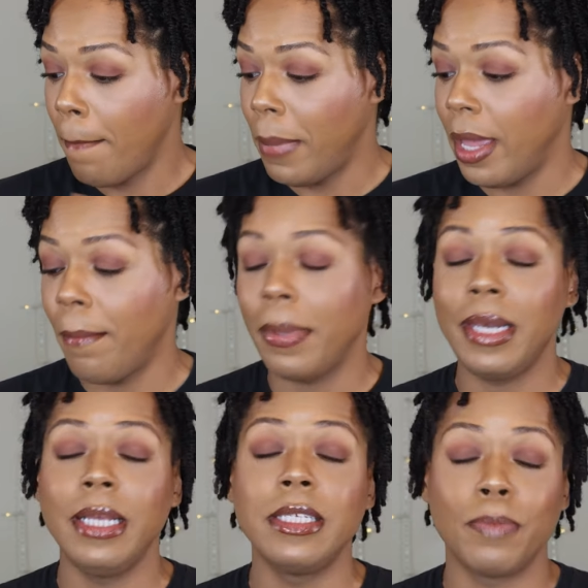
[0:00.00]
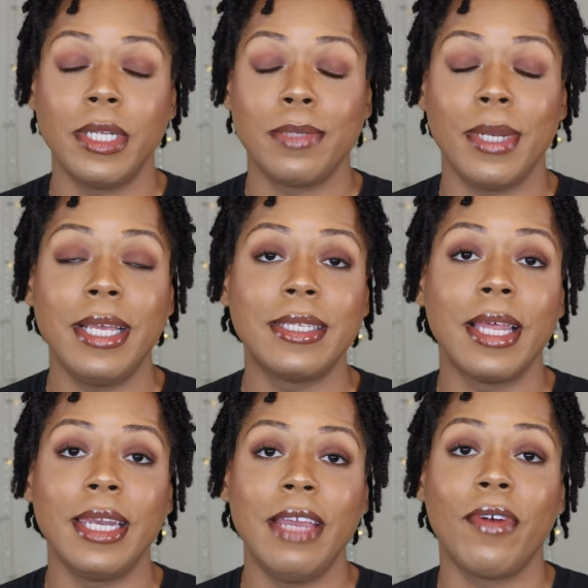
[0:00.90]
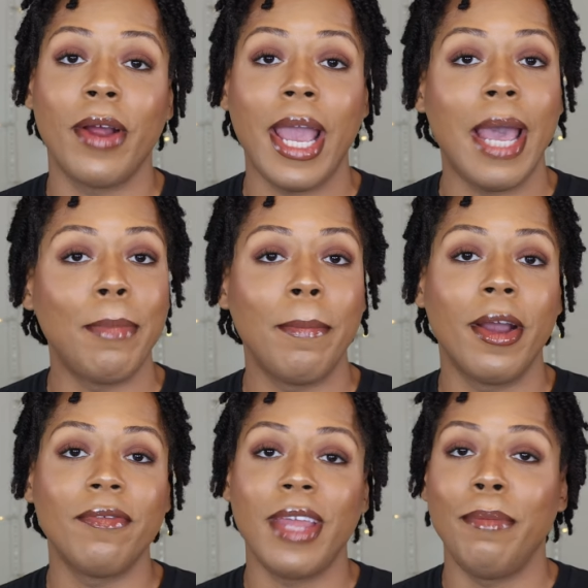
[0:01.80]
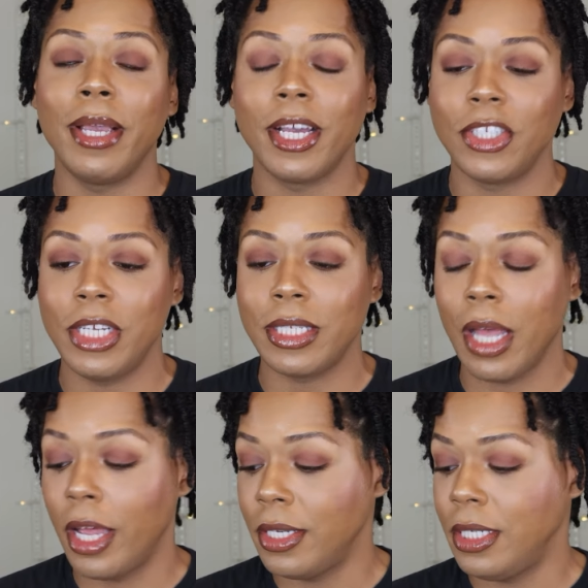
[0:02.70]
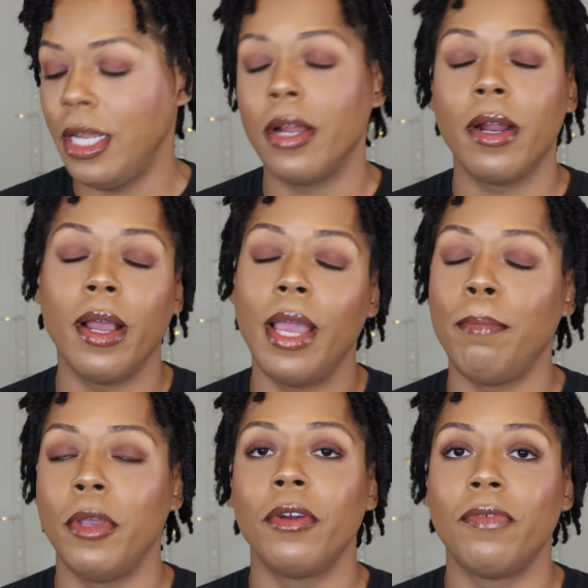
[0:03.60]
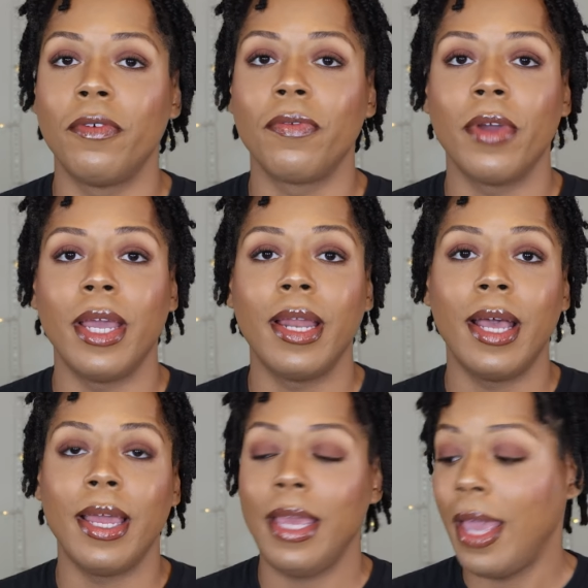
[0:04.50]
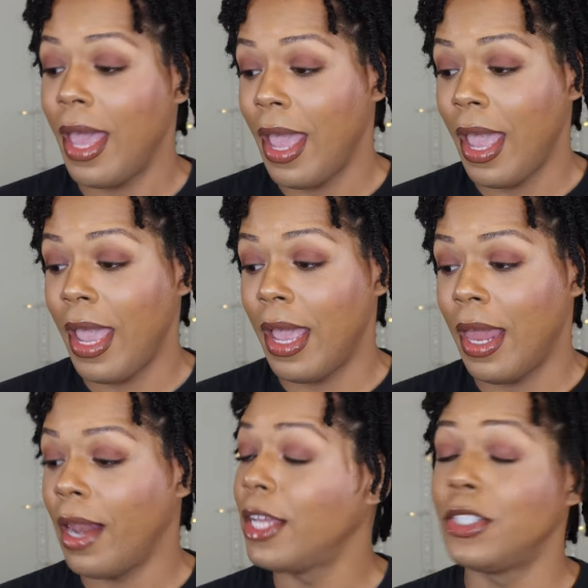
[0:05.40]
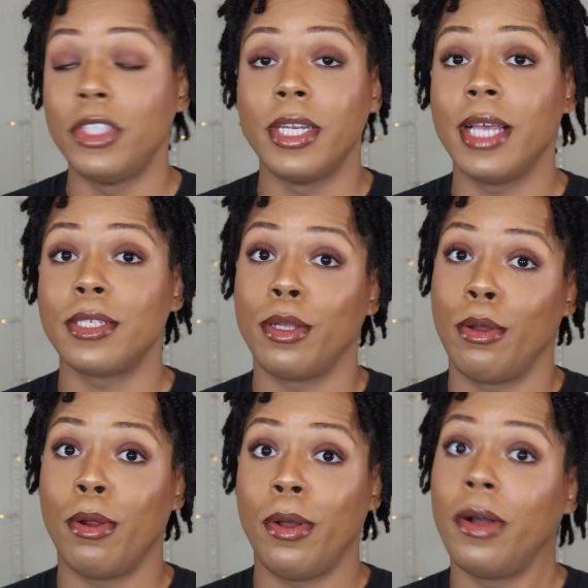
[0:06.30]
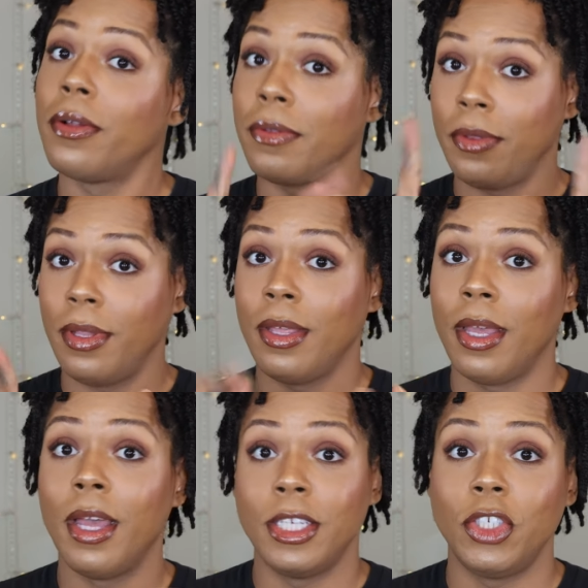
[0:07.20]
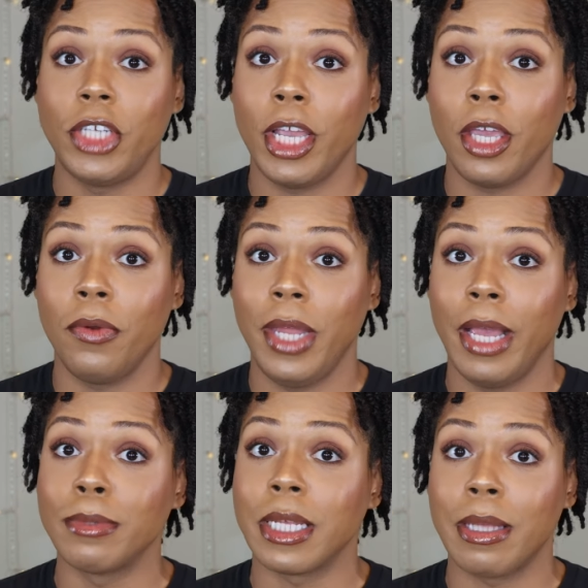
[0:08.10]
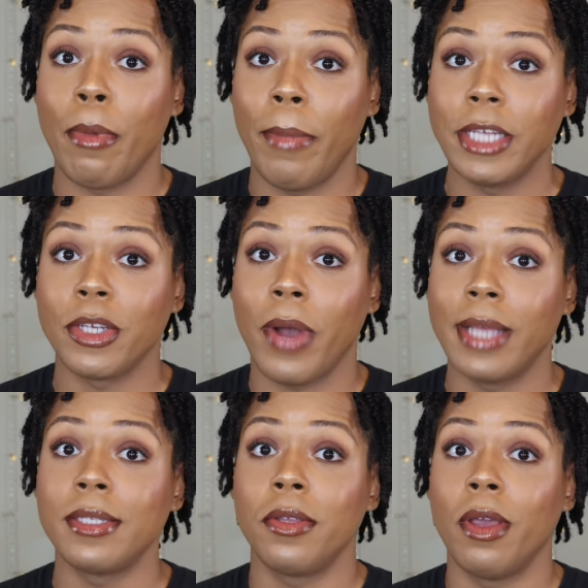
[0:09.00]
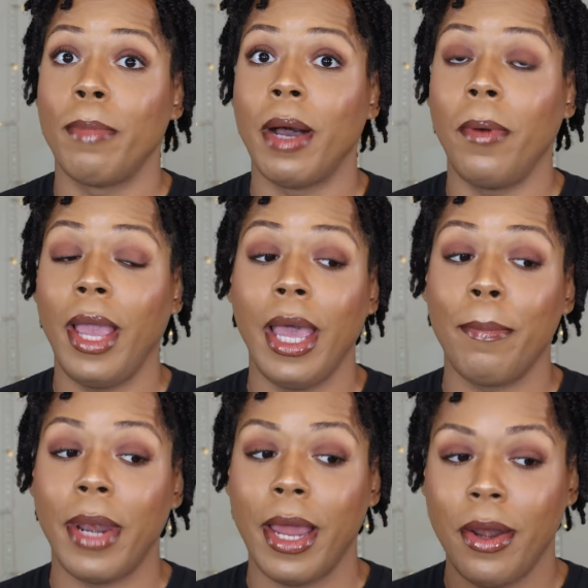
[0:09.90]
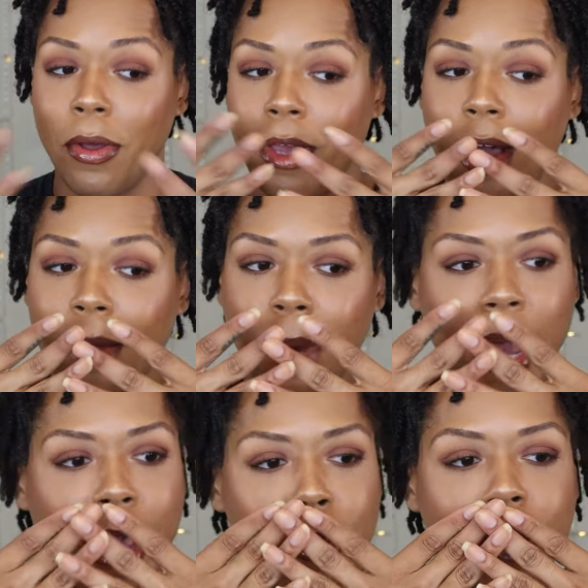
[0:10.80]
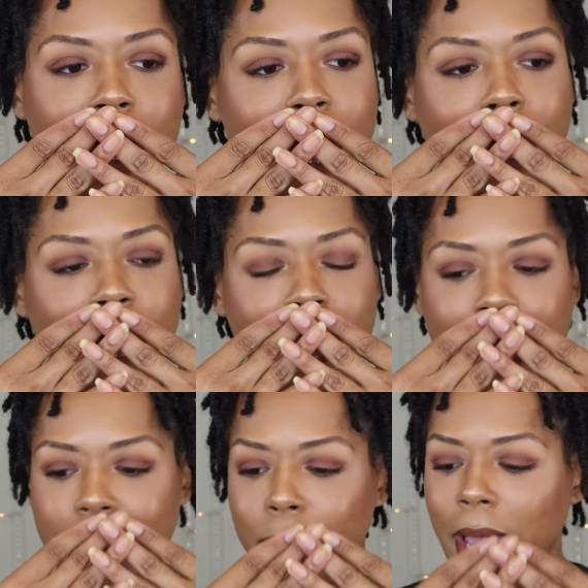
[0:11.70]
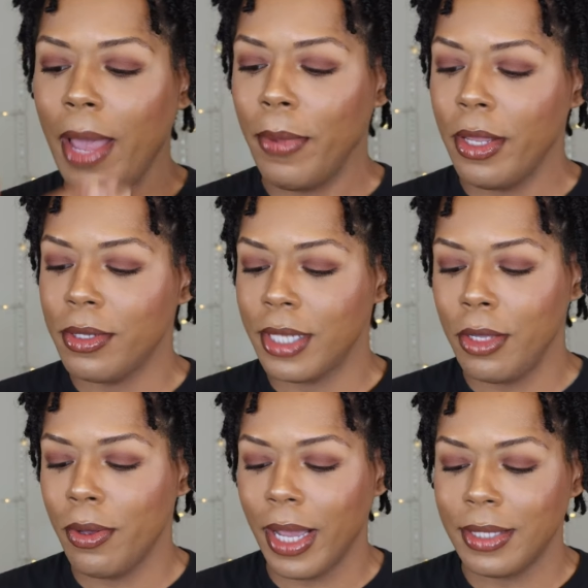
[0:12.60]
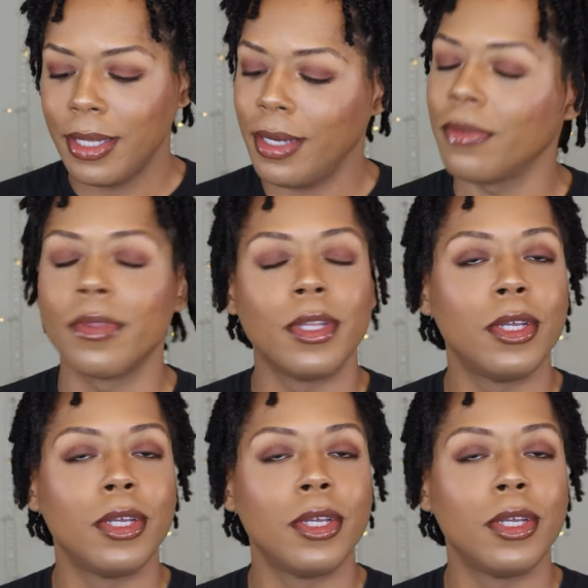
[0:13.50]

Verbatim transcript: But please, please, please leave her a happy birthday because she's a dear and beautiful friend, honey. And Janessa, girl, check your DMs because I'm going to make sure I tell you about what happened. I know y'all going to be like, how you going to tell Janessa what happened? You say you can't tell.